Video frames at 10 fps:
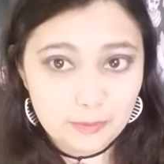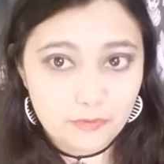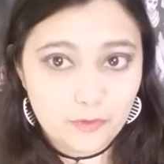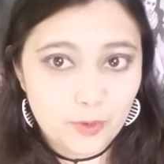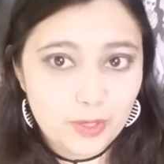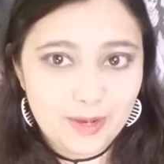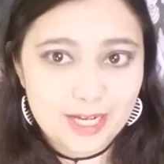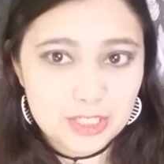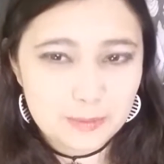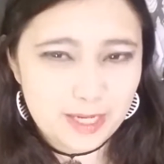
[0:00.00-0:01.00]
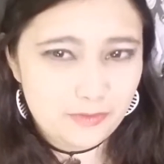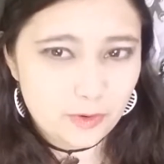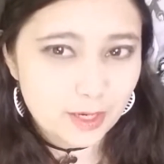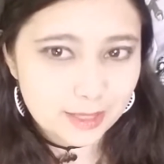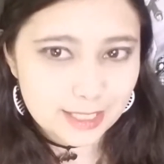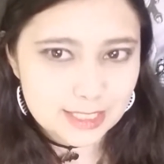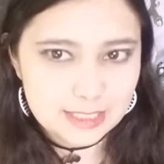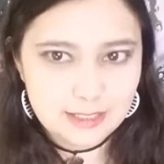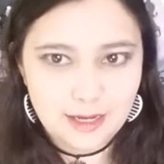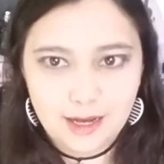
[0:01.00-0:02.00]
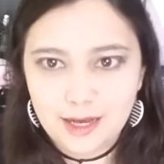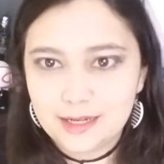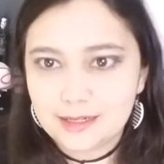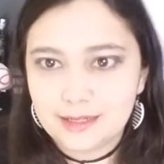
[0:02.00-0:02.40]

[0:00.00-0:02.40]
before you actually pay for it that it's not